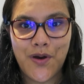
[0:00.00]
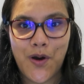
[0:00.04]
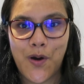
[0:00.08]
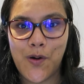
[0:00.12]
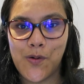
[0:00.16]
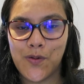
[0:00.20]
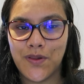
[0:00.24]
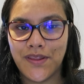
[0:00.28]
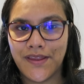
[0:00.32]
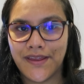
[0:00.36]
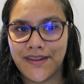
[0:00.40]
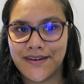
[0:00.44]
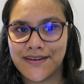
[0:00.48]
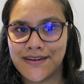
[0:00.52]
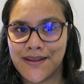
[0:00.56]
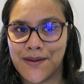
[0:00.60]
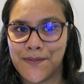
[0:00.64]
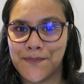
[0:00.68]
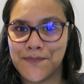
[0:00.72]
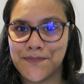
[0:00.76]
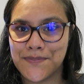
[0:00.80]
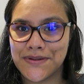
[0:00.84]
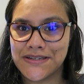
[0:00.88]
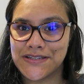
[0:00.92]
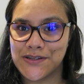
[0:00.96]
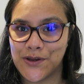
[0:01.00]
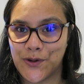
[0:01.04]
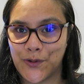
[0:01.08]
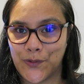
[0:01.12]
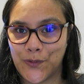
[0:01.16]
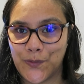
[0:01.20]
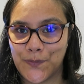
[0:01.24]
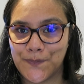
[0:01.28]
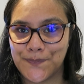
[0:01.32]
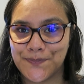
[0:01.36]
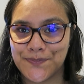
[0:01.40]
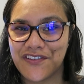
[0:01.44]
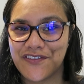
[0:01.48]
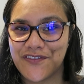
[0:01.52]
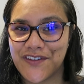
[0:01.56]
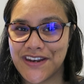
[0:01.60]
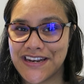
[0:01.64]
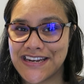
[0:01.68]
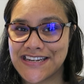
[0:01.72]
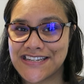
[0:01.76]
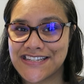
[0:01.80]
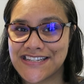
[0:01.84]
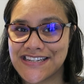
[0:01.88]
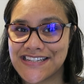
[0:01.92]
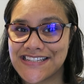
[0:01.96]
Goal number two
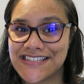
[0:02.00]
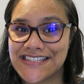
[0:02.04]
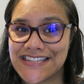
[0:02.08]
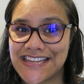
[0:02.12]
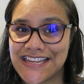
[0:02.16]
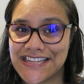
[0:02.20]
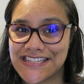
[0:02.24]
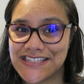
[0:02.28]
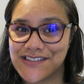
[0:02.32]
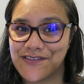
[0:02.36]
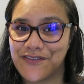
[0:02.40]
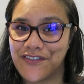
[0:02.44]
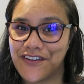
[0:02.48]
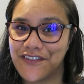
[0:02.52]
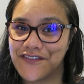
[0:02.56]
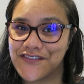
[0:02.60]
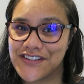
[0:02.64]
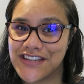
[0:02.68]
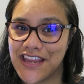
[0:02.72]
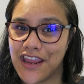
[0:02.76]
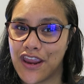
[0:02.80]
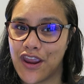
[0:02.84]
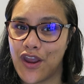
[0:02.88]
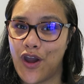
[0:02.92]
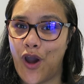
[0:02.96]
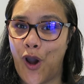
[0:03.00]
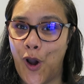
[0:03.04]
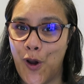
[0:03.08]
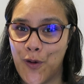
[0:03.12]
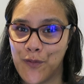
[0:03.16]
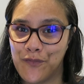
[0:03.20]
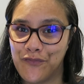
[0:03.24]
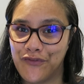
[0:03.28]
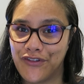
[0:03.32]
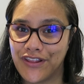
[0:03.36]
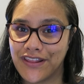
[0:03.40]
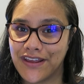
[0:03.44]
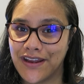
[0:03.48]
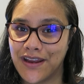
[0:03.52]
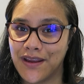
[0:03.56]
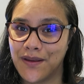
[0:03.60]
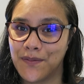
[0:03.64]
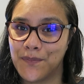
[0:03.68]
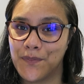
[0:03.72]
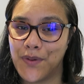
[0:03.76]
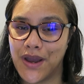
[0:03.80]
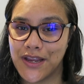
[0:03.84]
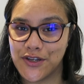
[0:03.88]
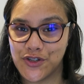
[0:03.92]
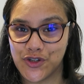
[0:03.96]
finish CS50 hopefully
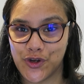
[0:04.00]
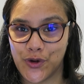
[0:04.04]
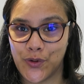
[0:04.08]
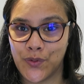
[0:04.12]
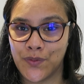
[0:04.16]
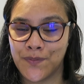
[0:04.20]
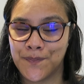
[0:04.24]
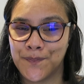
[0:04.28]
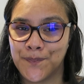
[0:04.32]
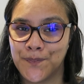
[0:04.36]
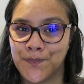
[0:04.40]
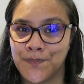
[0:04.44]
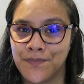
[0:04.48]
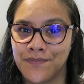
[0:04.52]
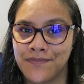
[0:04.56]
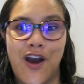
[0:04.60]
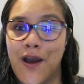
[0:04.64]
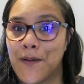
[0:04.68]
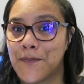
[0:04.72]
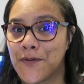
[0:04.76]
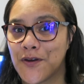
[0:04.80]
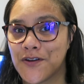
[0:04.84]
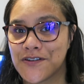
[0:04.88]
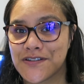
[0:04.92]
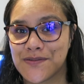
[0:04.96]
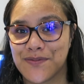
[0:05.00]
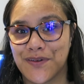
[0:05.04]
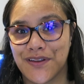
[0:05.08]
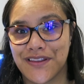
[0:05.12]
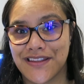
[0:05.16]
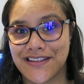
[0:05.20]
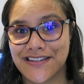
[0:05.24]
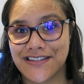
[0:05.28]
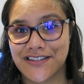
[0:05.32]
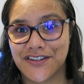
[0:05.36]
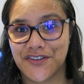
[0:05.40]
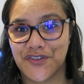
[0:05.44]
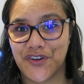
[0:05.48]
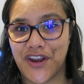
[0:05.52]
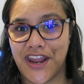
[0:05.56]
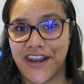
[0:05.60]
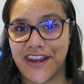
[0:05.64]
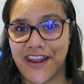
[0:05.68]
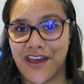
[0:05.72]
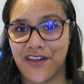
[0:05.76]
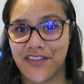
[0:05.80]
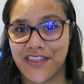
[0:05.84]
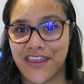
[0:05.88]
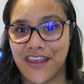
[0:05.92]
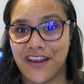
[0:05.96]
by June. I'm going to put this straight
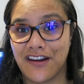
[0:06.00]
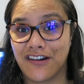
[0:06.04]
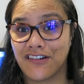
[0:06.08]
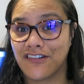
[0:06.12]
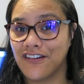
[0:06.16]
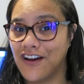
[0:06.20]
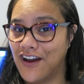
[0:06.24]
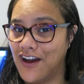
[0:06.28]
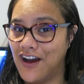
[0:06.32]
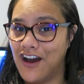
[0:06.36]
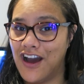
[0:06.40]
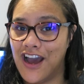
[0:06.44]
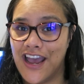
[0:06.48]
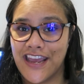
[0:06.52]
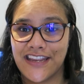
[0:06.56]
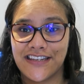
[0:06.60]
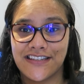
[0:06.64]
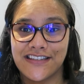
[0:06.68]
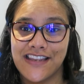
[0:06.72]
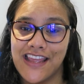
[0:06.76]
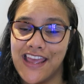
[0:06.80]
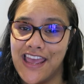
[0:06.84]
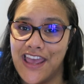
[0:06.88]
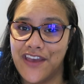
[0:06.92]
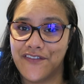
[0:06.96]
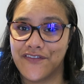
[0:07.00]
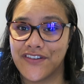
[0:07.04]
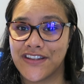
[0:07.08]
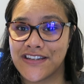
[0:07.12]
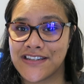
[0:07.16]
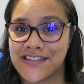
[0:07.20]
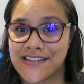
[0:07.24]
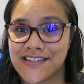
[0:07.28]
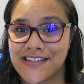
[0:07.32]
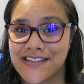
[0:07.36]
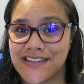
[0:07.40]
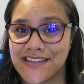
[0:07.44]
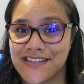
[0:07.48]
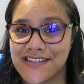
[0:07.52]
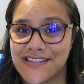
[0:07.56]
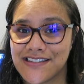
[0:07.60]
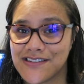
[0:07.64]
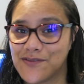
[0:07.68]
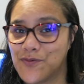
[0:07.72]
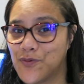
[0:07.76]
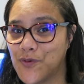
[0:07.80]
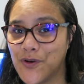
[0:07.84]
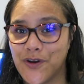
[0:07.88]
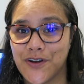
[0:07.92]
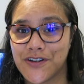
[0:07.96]
out there. I haven't
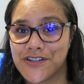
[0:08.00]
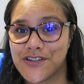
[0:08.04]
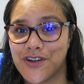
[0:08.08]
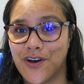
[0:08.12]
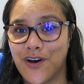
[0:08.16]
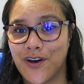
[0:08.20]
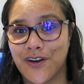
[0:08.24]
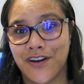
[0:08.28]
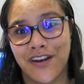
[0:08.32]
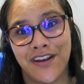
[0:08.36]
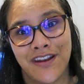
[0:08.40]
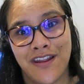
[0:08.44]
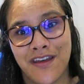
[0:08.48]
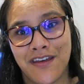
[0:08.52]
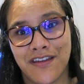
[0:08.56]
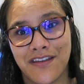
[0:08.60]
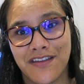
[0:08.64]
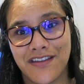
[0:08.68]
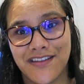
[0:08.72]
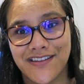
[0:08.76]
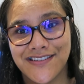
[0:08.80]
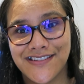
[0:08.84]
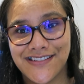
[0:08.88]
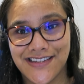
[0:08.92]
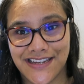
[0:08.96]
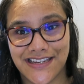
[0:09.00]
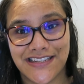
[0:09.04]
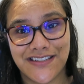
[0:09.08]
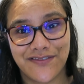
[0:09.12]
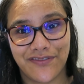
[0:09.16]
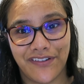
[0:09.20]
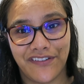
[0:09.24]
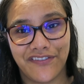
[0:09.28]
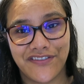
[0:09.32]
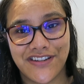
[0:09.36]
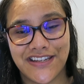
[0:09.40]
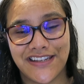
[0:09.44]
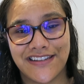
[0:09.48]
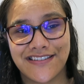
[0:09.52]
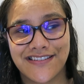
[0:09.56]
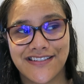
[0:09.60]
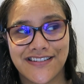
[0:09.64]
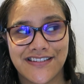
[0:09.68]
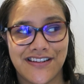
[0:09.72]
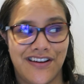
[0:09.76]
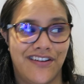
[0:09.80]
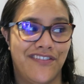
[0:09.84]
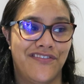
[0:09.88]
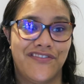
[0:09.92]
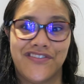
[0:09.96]
worked on CS50
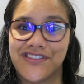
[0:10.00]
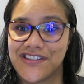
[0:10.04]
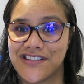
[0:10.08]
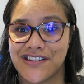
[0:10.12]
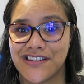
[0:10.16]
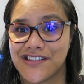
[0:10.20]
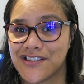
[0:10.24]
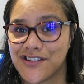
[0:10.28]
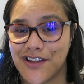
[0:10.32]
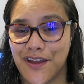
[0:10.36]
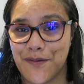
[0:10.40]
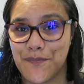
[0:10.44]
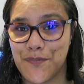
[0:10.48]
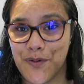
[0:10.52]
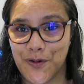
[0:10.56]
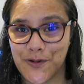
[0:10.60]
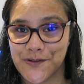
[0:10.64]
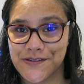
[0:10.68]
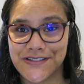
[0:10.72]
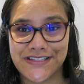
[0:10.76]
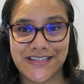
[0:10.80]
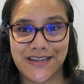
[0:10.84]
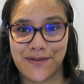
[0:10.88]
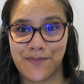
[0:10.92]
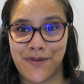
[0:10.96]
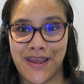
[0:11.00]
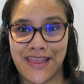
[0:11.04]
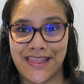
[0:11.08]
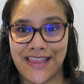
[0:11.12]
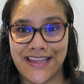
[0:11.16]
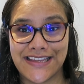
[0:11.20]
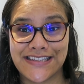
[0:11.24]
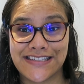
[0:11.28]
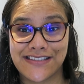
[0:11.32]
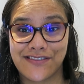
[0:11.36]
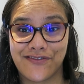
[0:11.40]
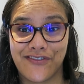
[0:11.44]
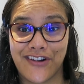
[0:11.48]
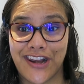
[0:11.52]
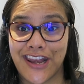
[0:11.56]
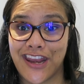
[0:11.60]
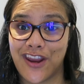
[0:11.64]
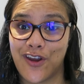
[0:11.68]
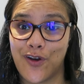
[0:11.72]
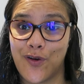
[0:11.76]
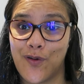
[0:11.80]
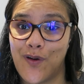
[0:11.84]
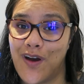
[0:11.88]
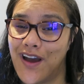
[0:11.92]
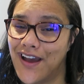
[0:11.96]
stuff since I posted my last
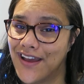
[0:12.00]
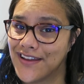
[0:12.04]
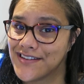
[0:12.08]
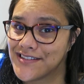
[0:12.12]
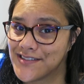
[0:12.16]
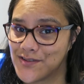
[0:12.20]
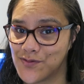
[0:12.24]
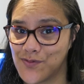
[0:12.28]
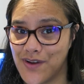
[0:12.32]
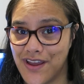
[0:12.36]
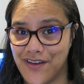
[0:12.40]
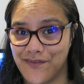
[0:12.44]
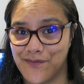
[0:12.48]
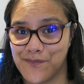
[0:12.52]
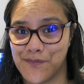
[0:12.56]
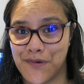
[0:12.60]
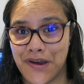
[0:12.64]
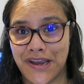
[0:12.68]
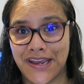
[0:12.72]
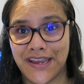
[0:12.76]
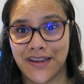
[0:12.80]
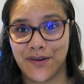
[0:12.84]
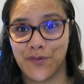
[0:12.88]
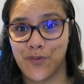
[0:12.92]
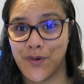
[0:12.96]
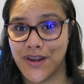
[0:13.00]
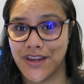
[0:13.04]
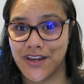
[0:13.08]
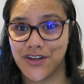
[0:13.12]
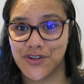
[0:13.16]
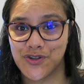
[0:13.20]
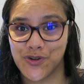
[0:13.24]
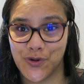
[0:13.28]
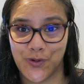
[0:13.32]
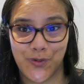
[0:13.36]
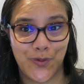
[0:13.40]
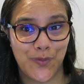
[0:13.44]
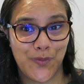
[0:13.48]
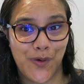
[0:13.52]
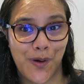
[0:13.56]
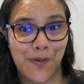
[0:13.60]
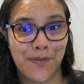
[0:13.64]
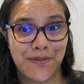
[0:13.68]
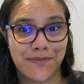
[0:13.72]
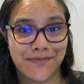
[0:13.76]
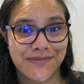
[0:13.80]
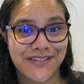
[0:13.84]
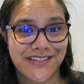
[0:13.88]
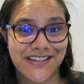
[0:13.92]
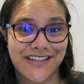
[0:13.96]
video. I still have my week two
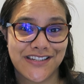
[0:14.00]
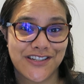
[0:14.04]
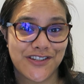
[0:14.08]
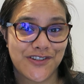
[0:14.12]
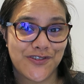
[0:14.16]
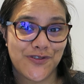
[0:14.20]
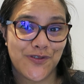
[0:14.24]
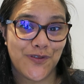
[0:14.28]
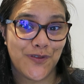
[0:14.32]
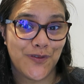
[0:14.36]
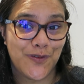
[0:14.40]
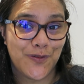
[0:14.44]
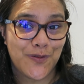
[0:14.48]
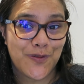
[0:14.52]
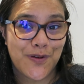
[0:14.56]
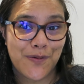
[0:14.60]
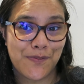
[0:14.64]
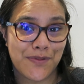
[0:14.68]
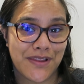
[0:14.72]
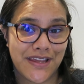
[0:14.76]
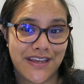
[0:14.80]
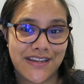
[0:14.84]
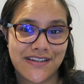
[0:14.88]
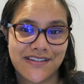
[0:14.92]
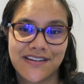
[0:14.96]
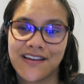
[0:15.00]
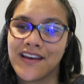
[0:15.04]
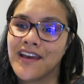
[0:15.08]
problem set to complete.